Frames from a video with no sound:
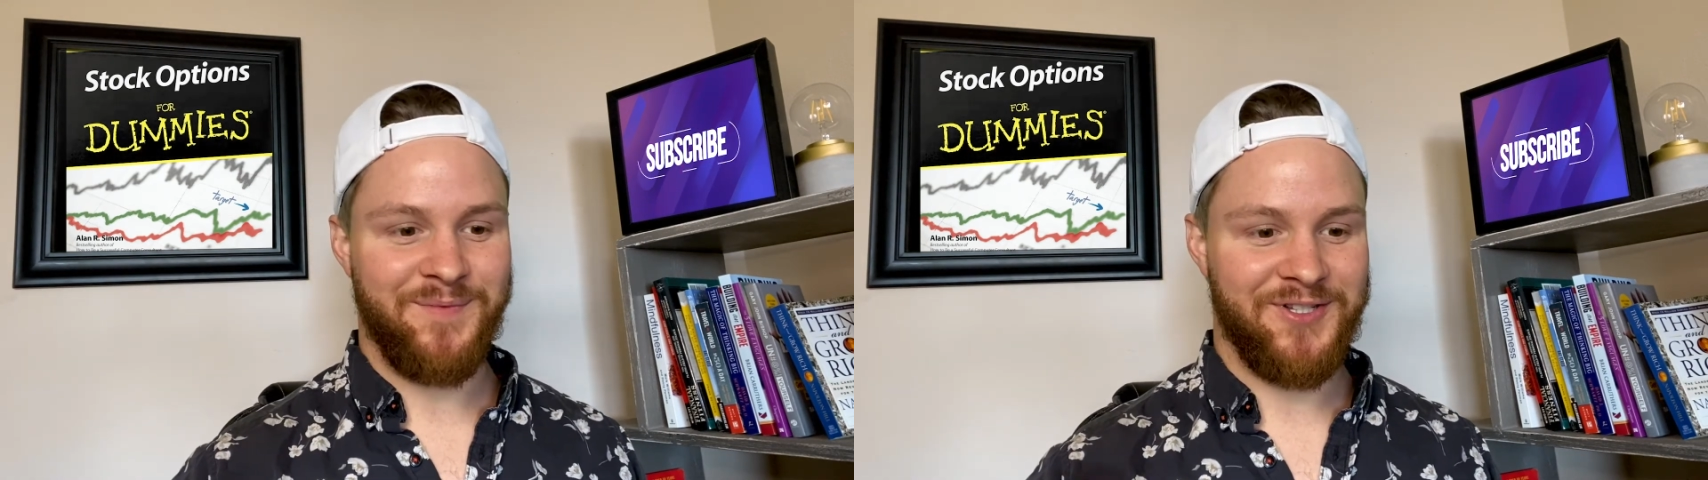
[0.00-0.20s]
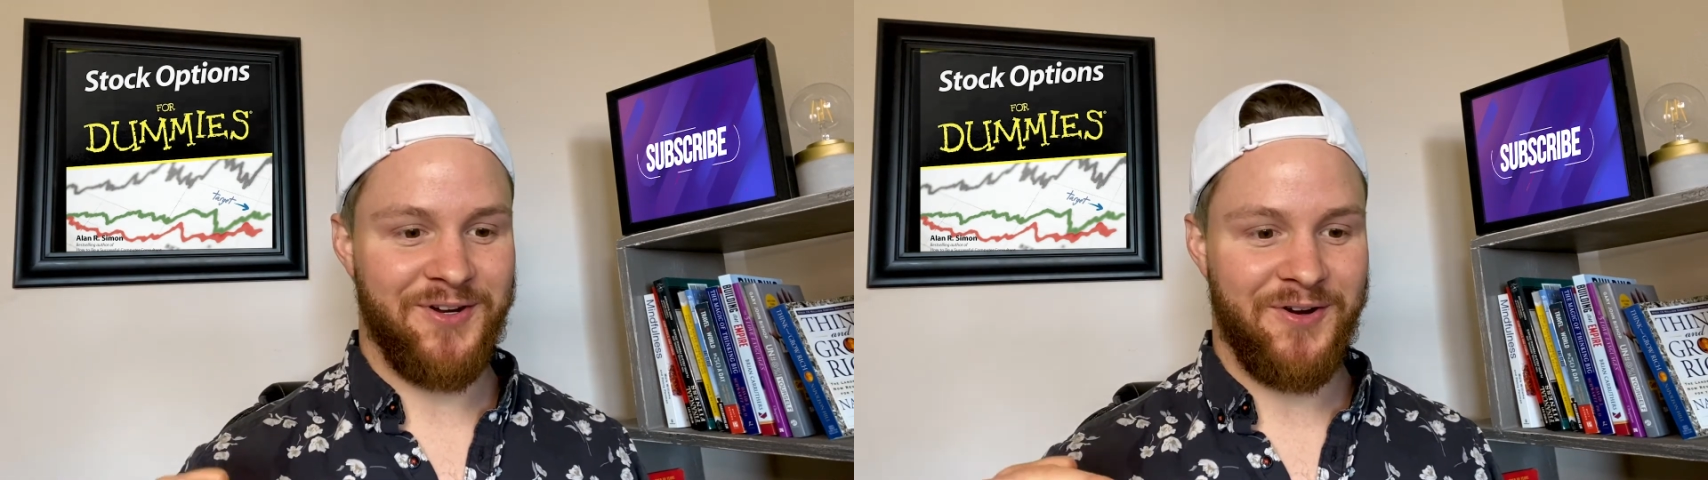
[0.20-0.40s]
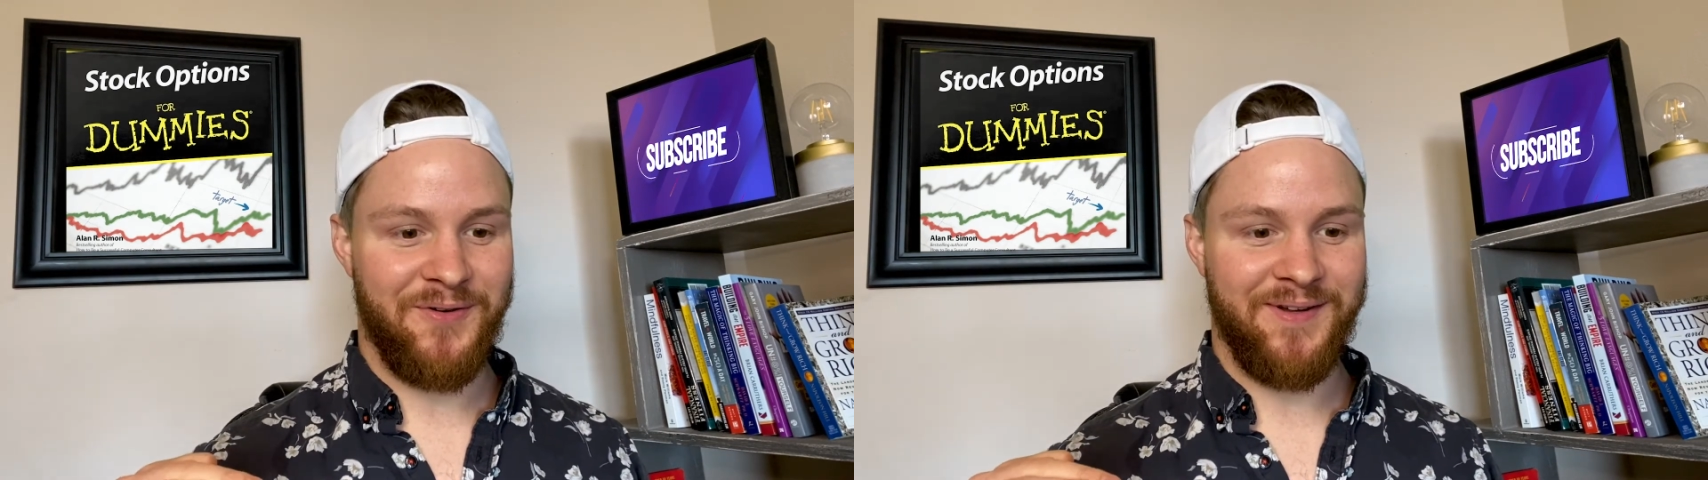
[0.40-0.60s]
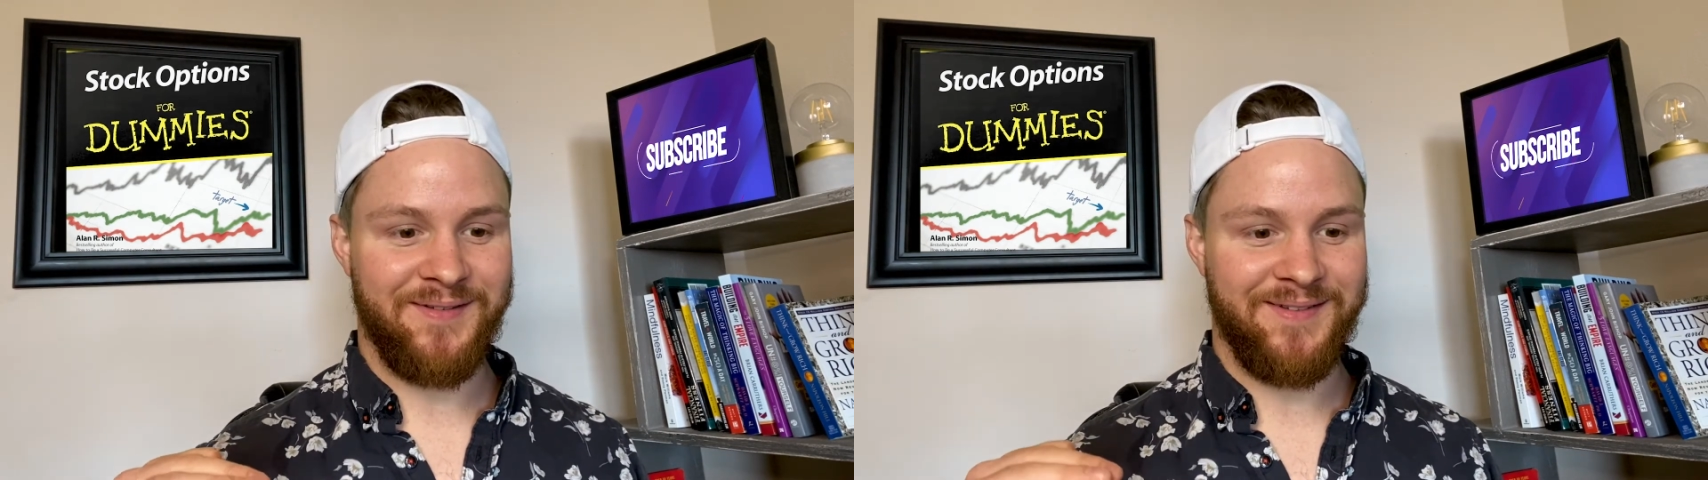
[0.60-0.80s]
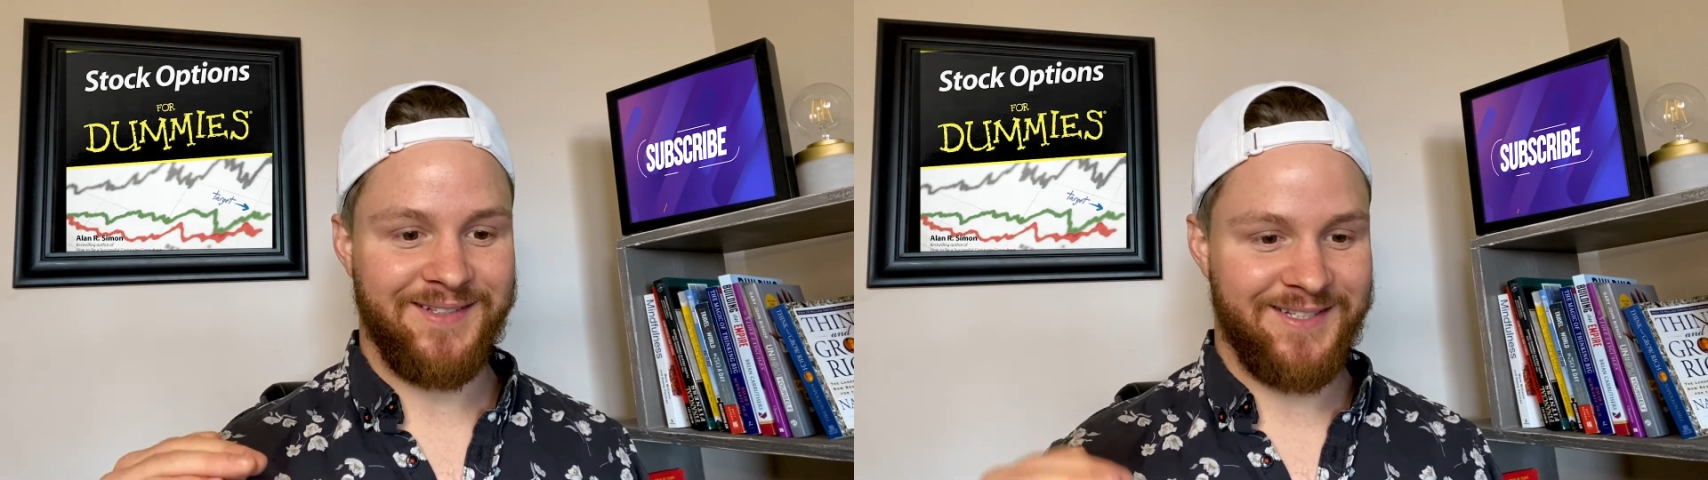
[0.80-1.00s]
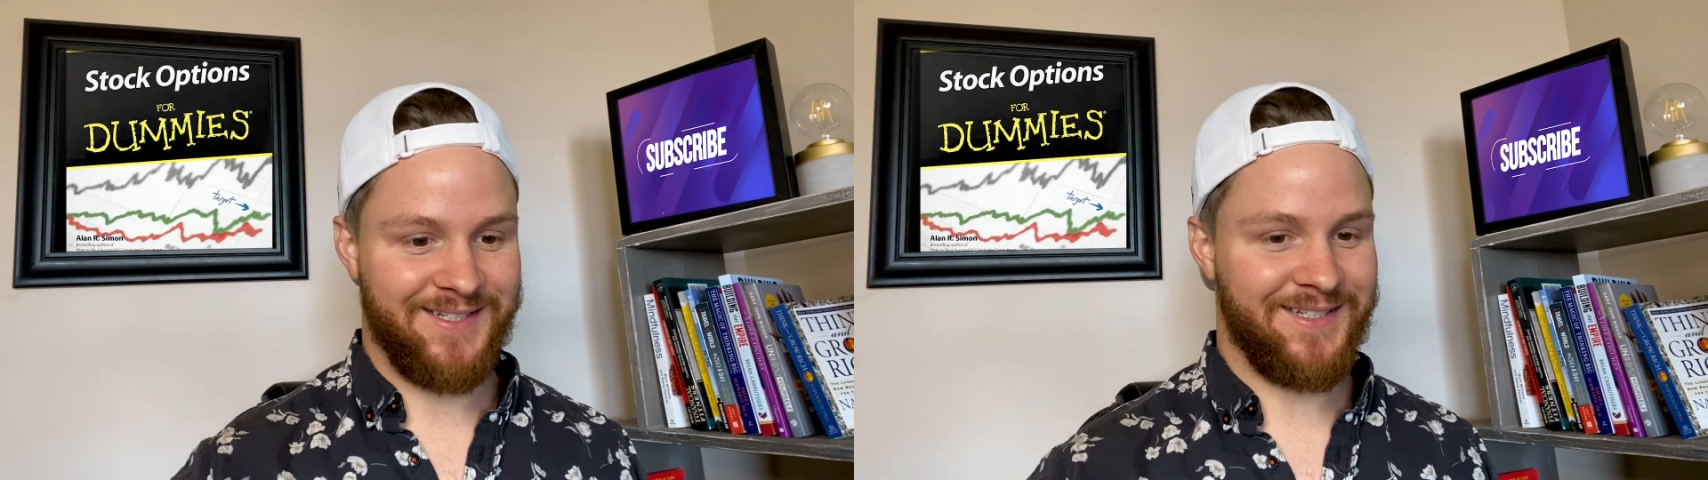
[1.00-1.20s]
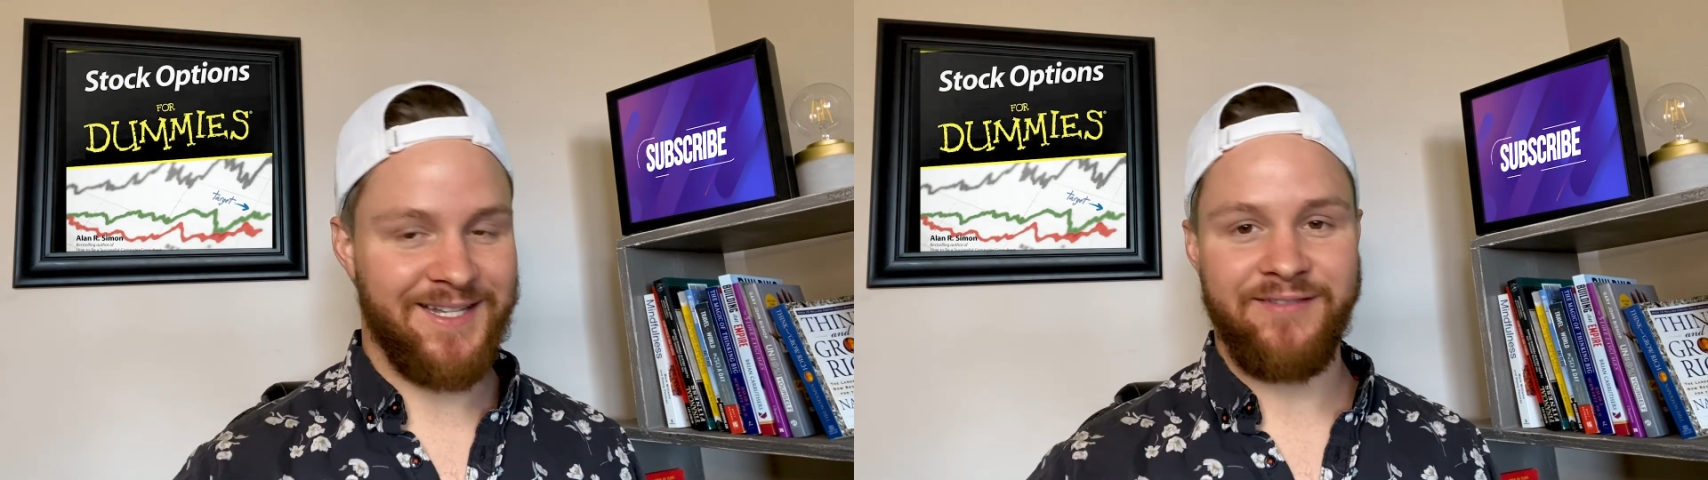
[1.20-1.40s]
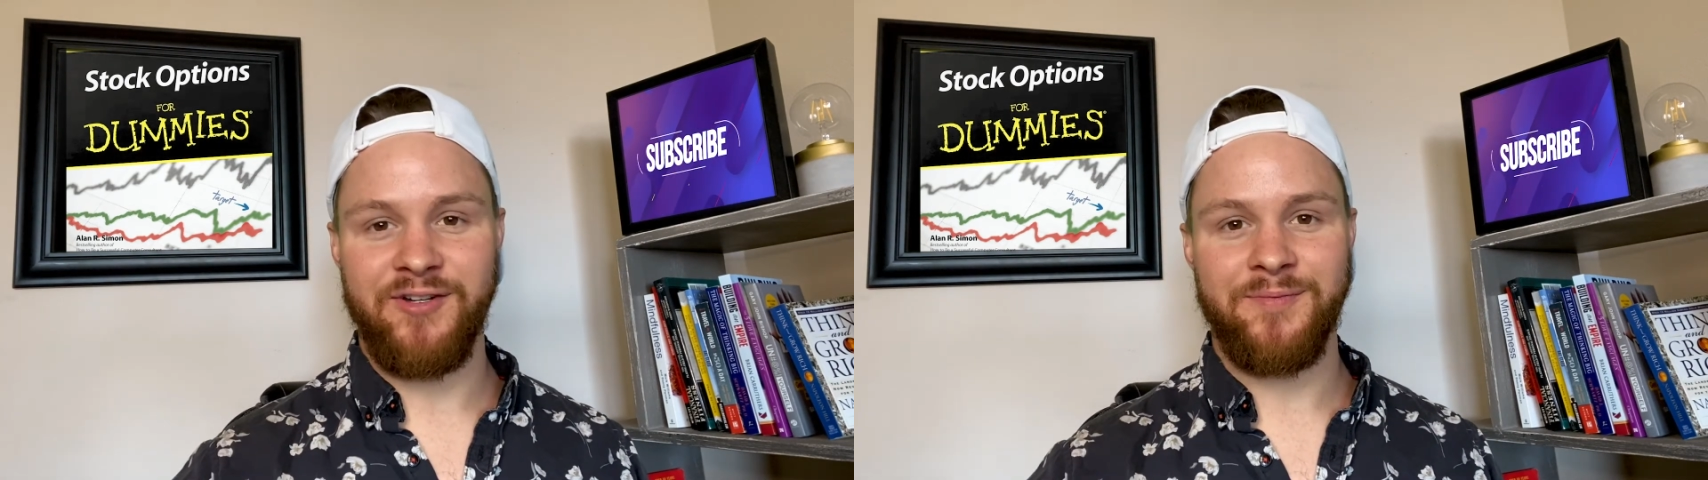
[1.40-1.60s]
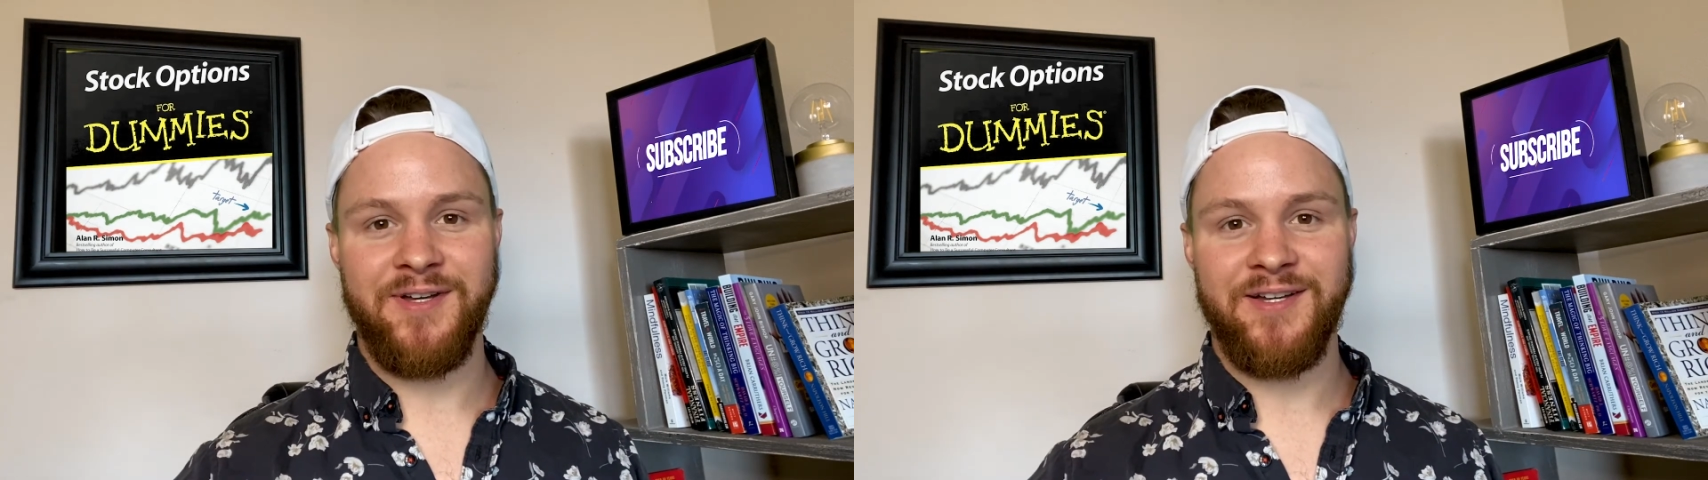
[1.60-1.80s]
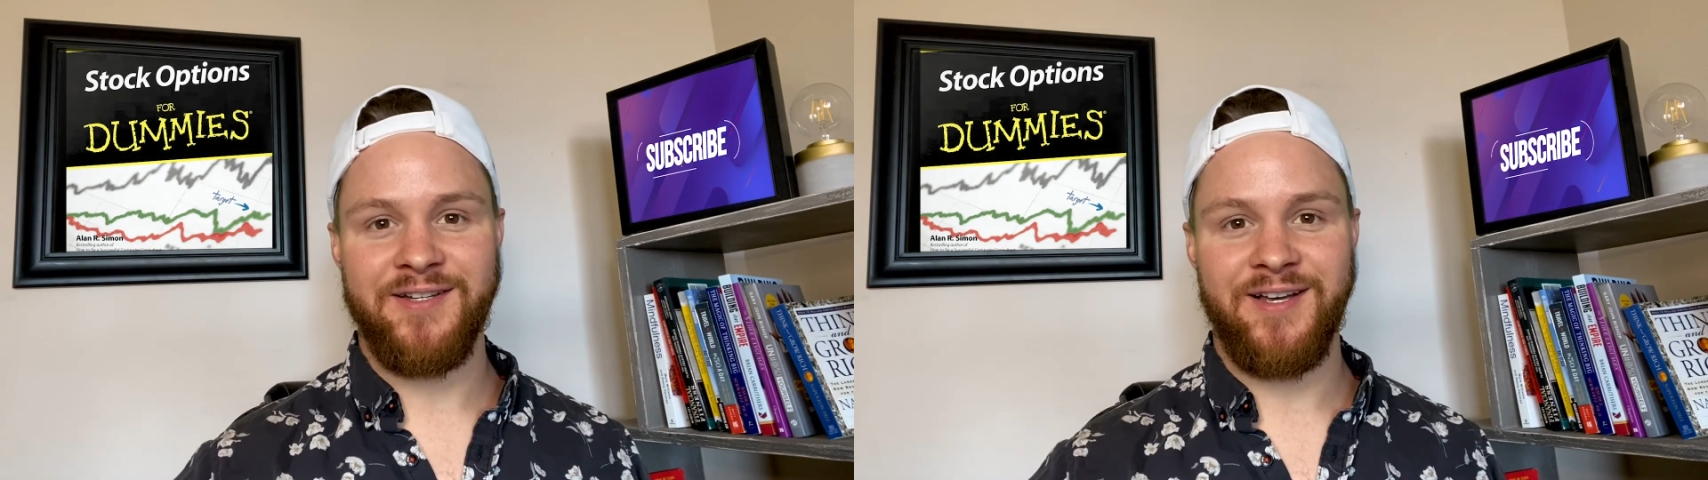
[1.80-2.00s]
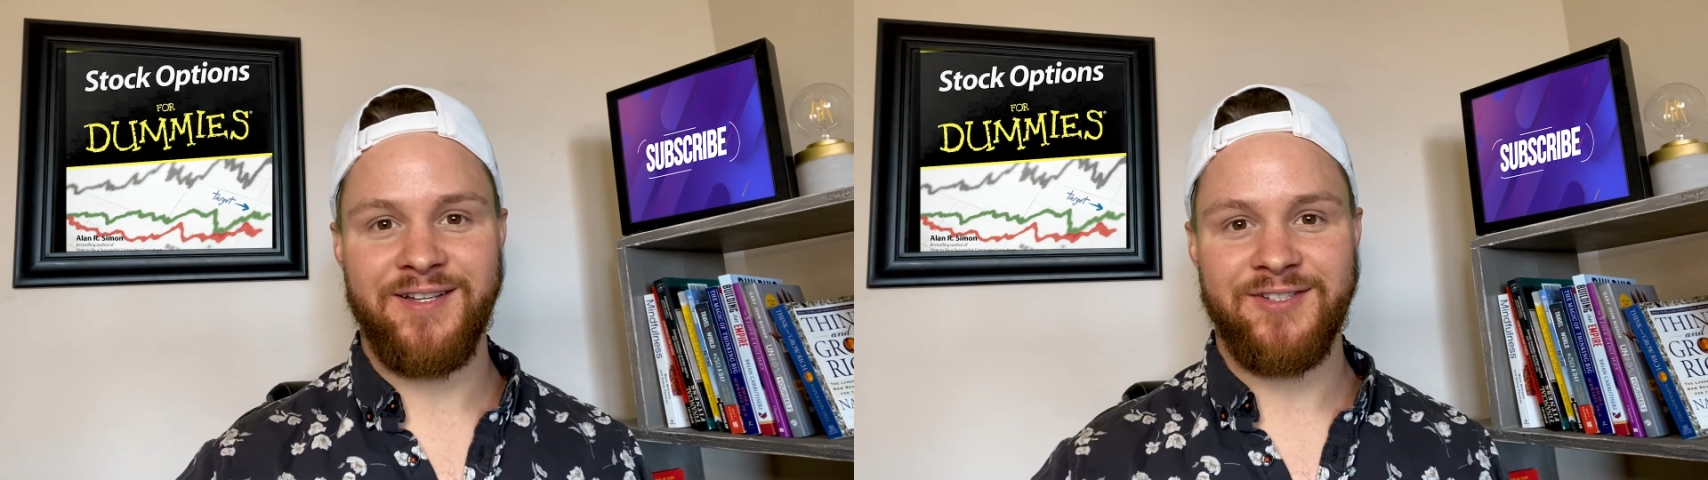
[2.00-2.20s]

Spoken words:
So give him a